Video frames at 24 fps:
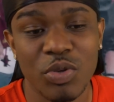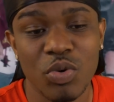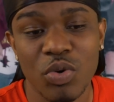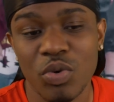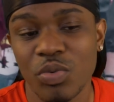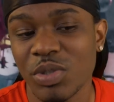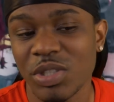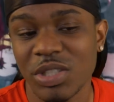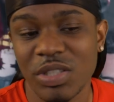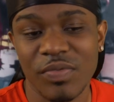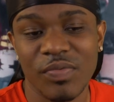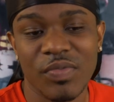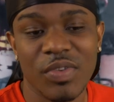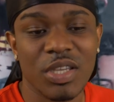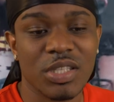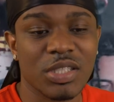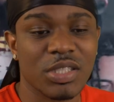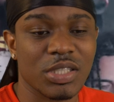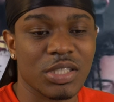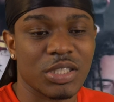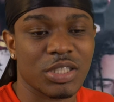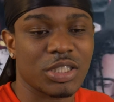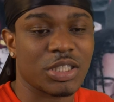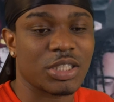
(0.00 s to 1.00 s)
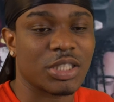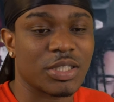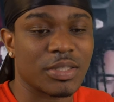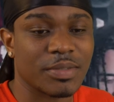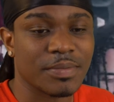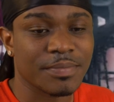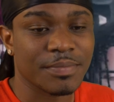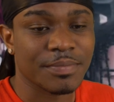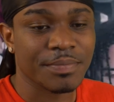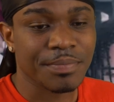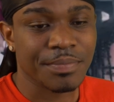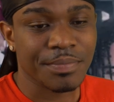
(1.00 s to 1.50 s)
you always invest in your shit.
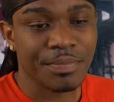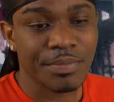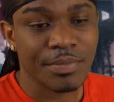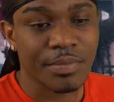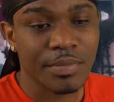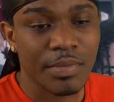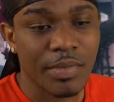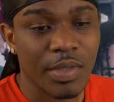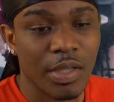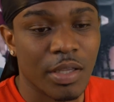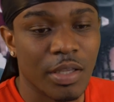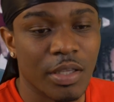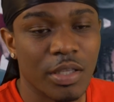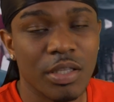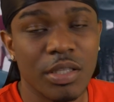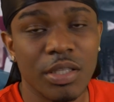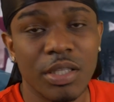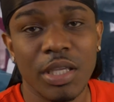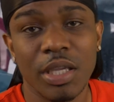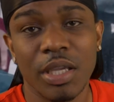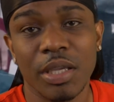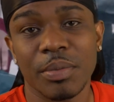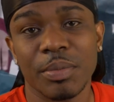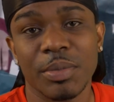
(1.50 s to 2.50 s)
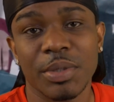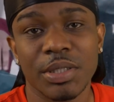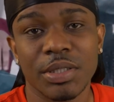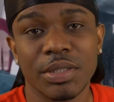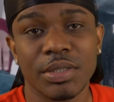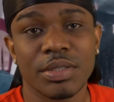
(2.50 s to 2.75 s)
You dig me?